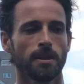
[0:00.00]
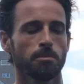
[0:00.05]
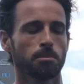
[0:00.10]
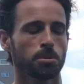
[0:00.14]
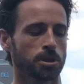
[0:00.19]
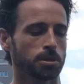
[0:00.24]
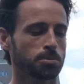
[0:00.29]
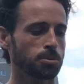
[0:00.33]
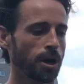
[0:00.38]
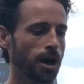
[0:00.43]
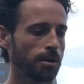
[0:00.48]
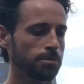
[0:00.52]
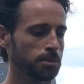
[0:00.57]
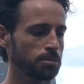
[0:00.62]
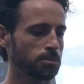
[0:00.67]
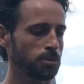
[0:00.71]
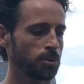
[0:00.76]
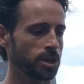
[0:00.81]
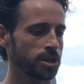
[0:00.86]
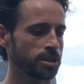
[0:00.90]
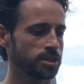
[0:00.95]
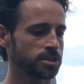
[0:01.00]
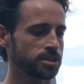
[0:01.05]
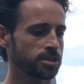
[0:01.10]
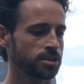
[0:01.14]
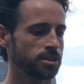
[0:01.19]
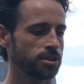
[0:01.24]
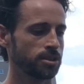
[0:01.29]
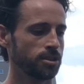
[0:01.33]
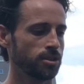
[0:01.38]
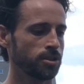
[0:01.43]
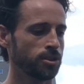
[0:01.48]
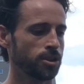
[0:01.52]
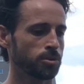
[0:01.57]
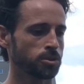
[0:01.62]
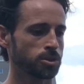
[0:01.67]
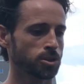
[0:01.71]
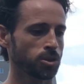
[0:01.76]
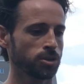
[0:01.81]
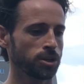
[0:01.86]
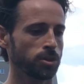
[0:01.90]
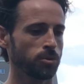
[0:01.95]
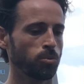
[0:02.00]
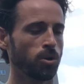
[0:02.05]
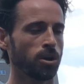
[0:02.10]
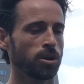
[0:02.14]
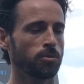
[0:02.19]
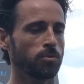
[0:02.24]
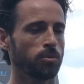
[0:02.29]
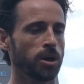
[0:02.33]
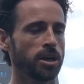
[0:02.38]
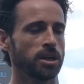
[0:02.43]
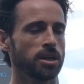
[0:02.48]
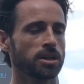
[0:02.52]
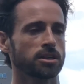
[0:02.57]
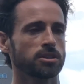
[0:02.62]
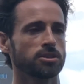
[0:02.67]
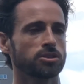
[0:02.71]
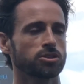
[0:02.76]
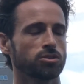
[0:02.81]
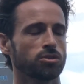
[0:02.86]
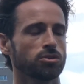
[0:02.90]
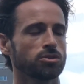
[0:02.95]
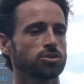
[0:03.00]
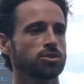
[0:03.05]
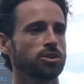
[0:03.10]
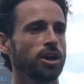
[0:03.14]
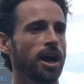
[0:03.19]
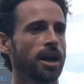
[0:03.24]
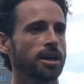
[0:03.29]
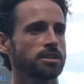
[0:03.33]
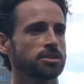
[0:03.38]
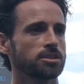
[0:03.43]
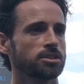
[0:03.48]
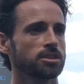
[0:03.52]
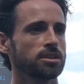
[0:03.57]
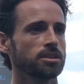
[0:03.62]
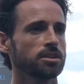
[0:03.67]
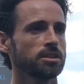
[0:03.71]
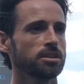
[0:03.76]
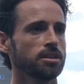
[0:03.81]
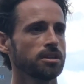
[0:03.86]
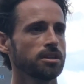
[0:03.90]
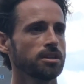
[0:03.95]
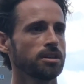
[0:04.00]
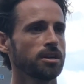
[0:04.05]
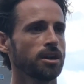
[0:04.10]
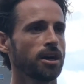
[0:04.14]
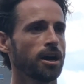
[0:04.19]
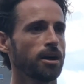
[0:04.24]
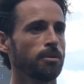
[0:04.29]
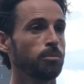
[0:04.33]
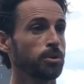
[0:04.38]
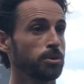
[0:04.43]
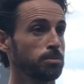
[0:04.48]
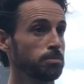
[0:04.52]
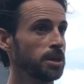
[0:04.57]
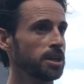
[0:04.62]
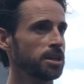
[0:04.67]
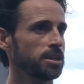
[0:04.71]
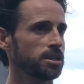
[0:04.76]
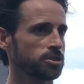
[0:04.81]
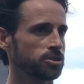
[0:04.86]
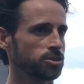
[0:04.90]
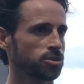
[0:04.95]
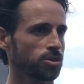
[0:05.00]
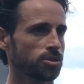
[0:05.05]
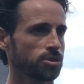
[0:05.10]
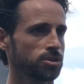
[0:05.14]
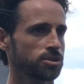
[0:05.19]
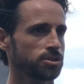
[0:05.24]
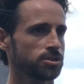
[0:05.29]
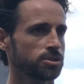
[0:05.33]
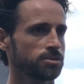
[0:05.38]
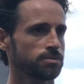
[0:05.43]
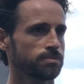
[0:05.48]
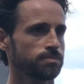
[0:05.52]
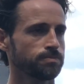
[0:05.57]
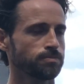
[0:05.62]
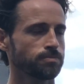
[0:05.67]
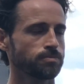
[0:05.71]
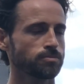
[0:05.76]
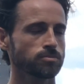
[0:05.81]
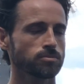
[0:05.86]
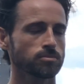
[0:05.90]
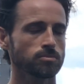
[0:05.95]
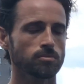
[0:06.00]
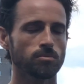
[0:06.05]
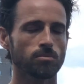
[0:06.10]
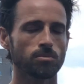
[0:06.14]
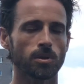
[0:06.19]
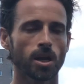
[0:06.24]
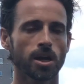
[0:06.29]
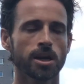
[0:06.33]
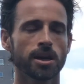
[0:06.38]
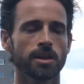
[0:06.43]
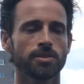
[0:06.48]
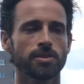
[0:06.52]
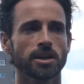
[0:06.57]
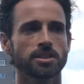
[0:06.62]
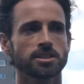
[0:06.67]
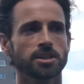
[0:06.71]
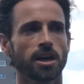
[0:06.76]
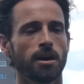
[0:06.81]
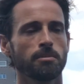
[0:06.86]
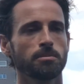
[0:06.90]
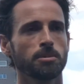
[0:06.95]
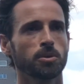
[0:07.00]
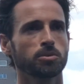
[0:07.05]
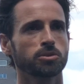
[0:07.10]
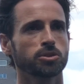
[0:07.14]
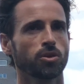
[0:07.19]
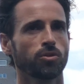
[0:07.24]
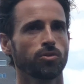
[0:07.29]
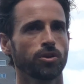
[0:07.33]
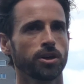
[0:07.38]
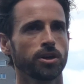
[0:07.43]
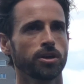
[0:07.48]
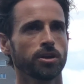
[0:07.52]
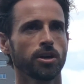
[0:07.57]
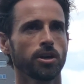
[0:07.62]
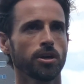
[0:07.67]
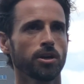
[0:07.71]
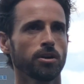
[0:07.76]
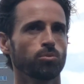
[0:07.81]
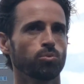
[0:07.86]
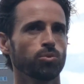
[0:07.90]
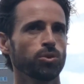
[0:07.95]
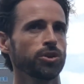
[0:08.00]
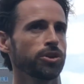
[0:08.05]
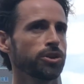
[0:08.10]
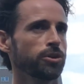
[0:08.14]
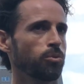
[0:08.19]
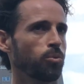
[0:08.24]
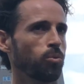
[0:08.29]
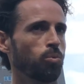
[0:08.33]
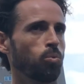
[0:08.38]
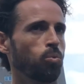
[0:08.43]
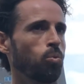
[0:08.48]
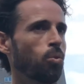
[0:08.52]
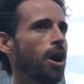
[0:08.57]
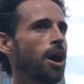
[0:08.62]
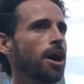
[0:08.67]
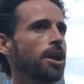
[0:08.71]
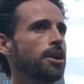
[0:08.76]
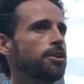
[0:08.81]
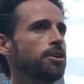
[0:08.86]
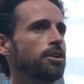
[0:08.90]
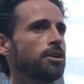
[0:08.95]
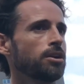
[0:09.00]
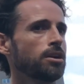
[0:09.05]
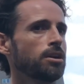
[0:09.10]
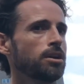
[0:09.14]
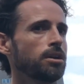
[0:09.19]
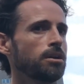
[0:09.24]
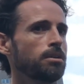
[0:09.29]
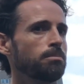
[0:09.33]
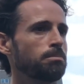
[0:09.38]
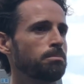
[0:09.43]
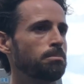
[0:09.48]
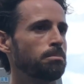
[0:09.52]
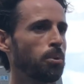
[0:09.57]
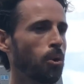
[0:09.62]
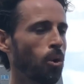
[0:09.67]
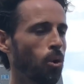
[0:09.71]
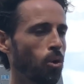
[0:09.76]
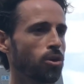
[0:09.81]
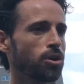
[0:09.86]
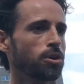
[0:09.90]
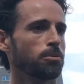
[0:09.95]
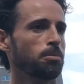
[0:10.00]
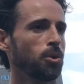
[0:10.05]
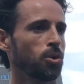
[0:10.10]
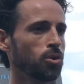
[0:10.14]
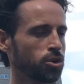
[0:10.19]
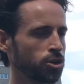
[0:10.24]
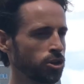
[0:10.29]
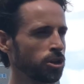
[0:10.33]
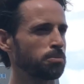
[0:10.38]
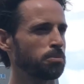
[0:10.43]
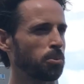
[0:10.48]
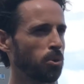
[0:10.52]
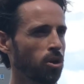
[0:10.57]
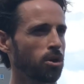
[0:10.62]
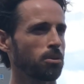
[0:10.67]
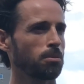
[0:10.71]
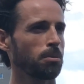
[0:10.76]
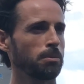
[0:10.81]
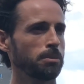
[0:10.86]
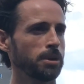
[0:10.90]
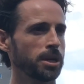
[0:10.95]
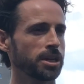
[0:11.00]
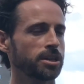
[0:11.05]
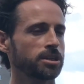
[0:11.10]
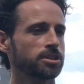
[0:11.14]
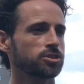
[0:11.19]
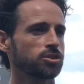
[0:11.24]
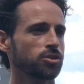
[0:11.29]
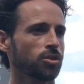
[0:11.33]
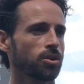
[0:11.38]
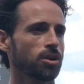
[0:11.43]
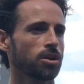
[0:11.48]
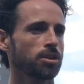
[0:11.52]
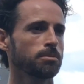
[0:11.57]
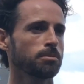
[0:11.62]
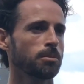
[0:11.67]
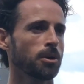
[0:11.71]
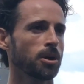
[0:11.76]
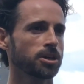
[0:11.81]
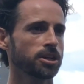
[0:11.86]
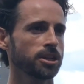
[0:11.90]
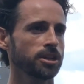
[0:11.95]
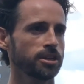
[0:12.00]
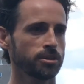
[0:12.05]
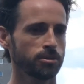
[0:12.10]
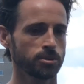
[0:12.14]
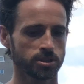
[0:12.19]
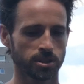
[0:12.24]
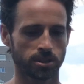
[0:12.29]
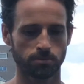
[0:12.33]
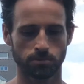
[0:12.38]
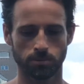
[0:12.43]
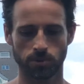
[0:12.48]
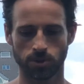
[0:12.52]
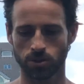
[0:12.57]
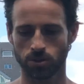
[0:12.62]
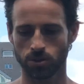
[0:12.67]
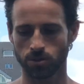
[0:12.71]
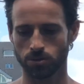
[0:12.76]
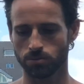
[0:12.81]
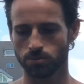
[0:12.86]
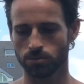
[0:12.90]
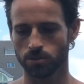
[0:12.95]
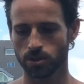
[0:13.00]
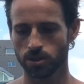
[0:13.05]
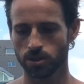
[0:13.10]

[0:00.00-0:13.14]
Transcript: But the problem was there was only one way to control Traktor with MIDI controllers. And at that time there was only really one good portable MIDI controller on the market, and it was a little,